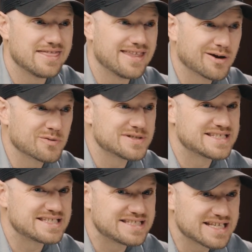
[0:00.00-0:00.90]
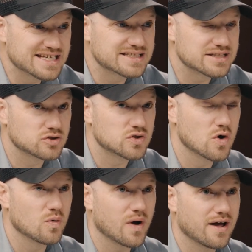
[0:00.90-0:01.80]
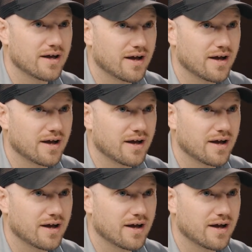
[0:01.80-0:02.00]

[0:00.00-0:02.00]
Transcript: And there was 6. So